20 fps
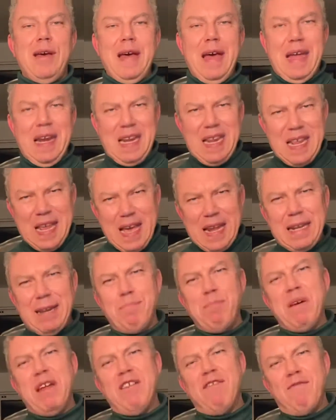and get a
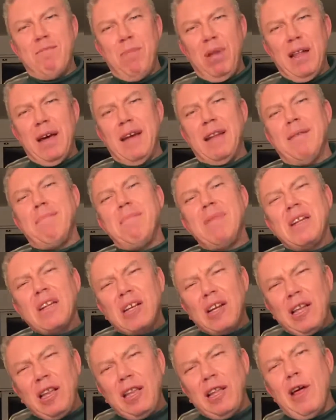bit of blood a bit
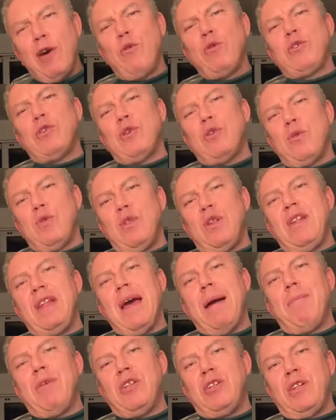closer to the
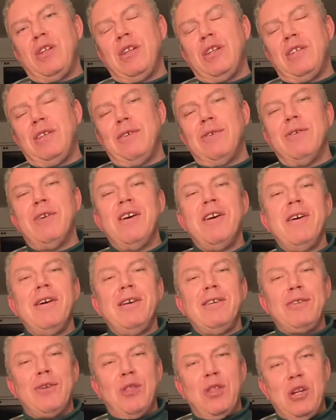damaged tissue
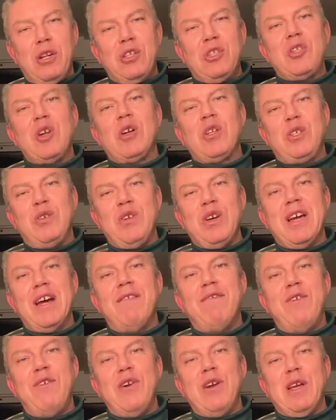so that it starts
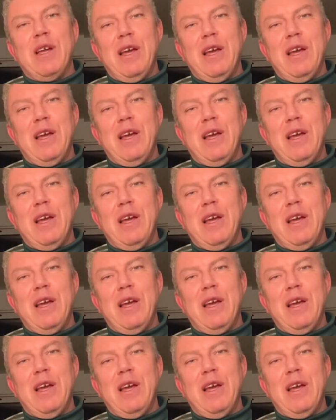recovering.